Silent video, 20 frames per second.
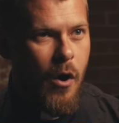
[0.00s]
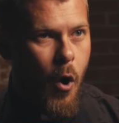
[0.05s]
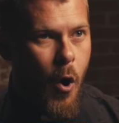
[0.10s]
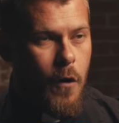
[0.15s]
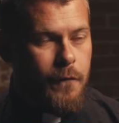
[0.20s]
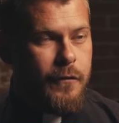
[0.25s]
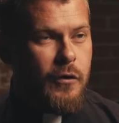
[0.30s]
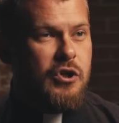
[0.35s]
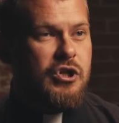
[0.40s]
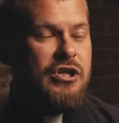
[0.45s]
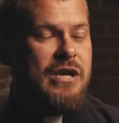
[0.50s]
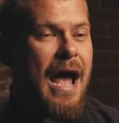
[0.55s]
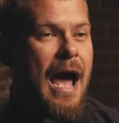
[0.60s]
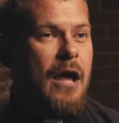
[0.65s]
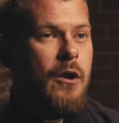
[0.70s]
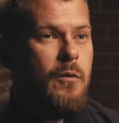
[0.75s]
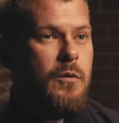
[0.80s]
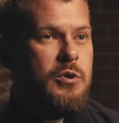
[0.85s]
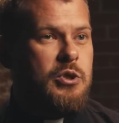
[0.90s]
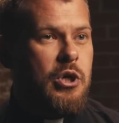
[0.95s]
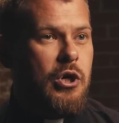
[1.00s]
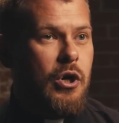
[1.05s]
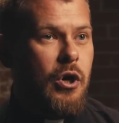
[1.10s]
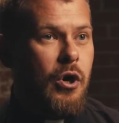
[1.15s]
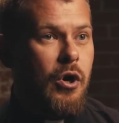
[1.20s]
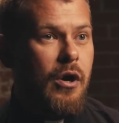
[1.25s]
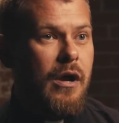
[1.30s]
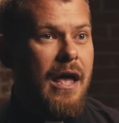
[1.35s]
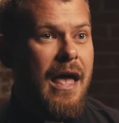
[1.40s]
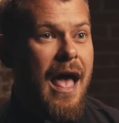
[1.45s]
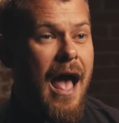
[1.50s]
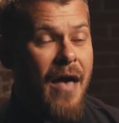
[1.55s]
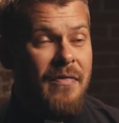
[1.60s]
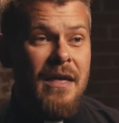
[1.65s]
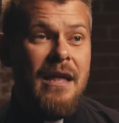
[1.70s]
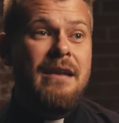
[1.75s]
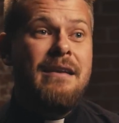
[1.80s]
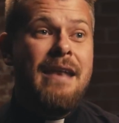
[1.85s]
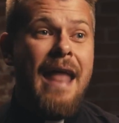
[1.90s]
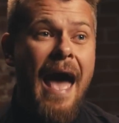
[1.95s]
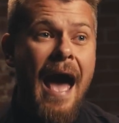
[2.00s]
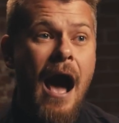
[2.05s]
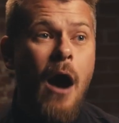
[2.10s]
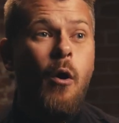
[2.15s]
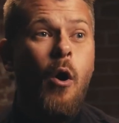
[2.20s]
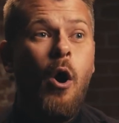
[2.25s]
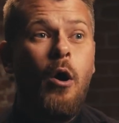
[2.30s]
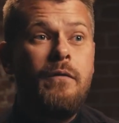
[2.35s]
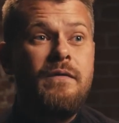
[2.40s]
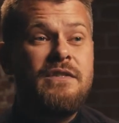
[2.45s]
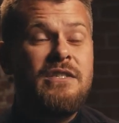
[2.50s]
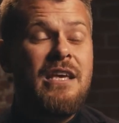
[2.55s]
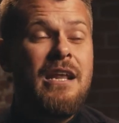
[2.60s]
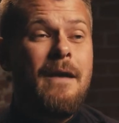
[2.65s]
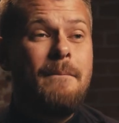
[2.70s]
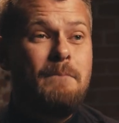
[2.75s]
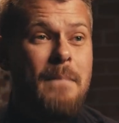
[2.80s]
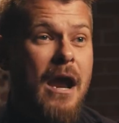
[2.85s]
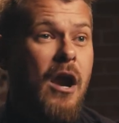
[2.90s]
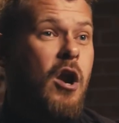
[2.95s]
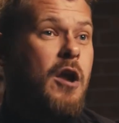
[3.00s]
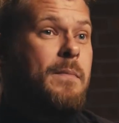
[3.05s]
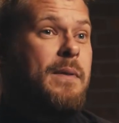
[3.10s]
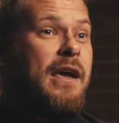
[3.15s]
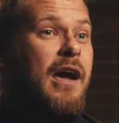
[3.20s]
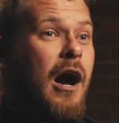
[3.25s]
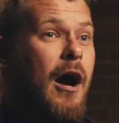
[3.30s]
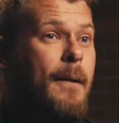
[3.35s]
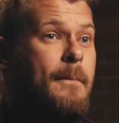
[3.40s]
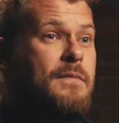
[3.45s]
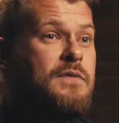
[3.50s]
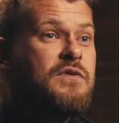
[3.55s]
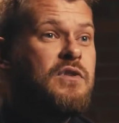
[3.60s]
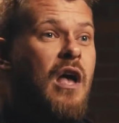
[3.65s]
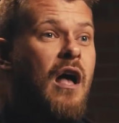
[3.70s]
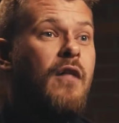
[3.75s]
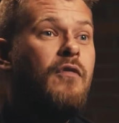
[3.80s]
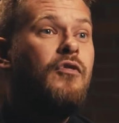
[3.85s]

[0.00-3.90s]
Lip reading: overshadows her, and then now all of a sudden Mary becomes